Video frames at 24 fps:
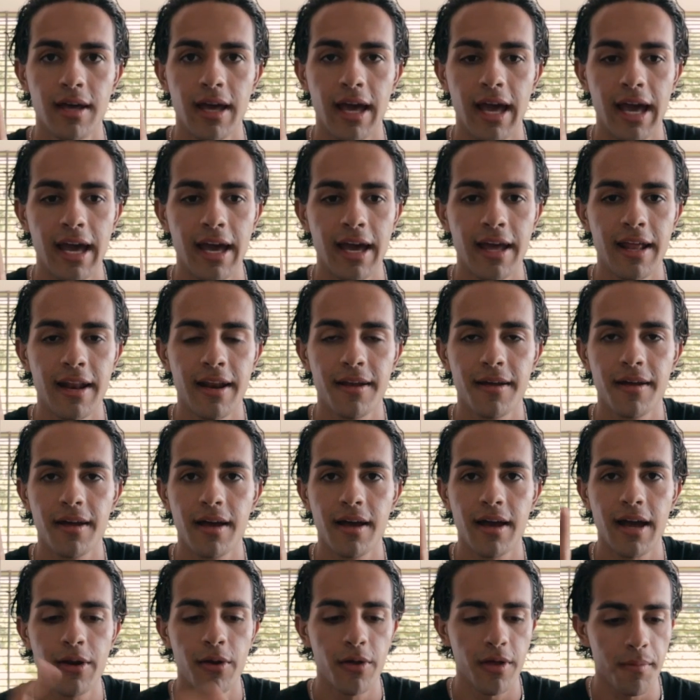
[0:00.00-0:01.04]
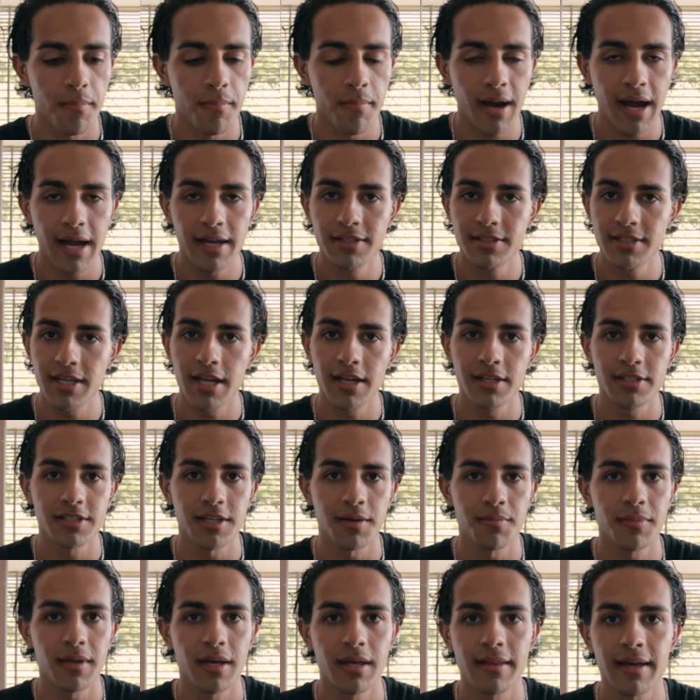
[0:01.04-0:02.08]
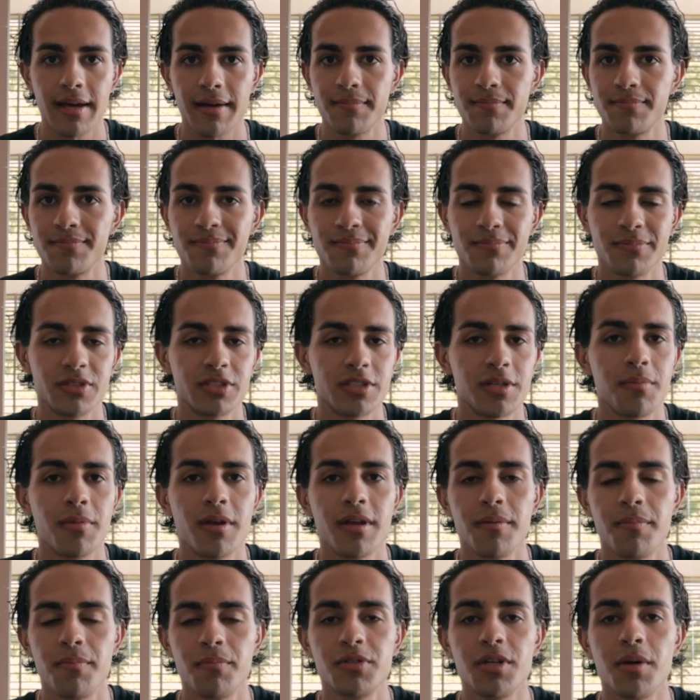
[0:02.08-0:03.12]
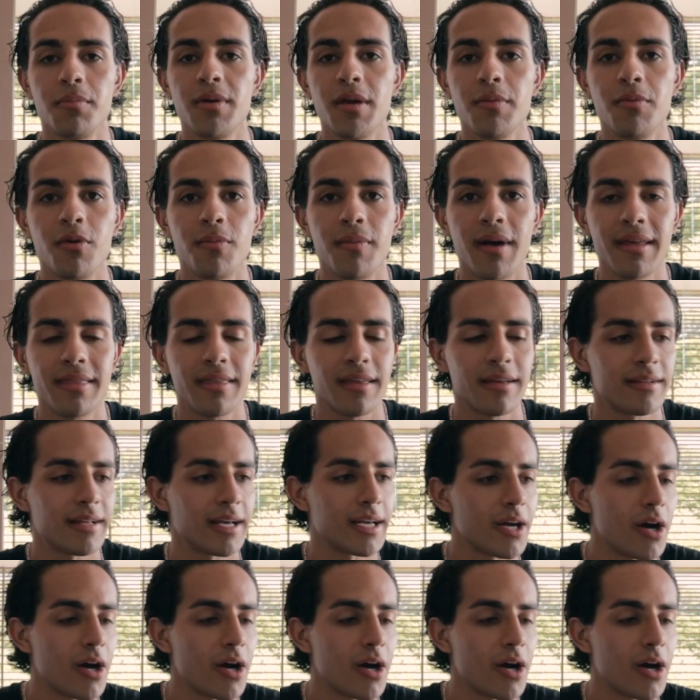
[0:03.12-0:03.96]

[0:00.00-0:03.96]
And I know that mindset is something that some people might think like,